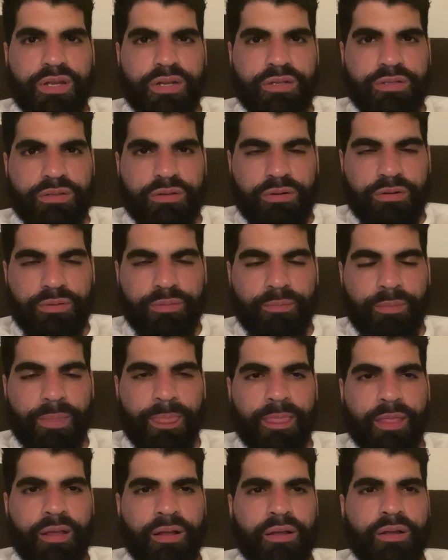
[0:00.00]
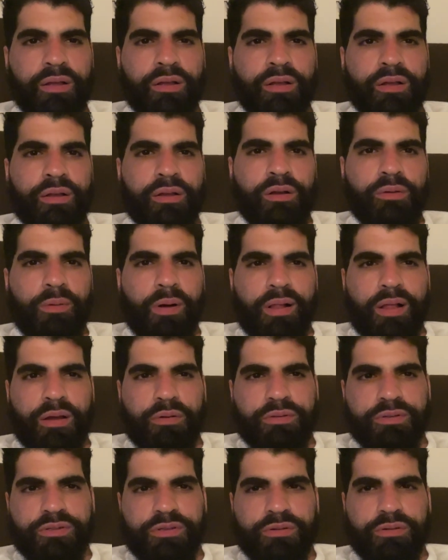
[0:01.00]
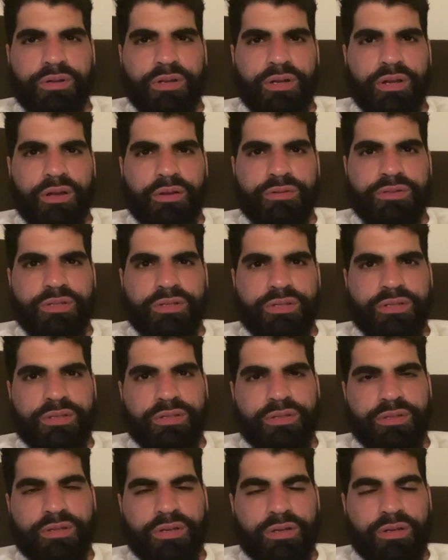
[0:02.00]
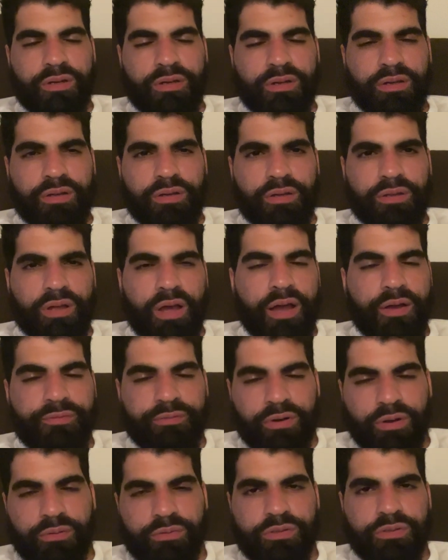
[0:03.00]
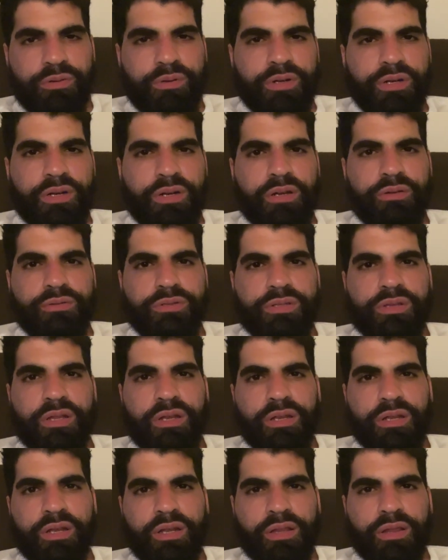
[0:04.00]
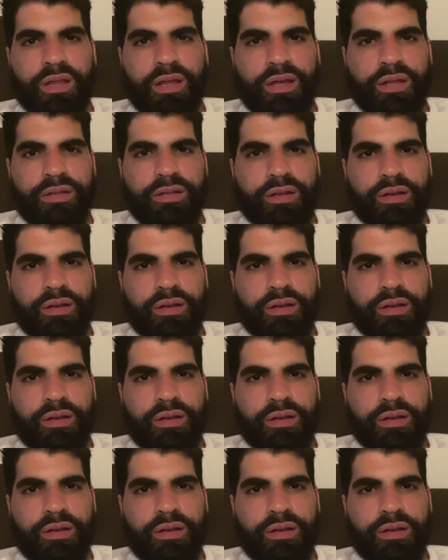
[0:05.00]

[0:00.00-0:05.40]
So while I was doing it, I was just, after I was doing it, I was thinking that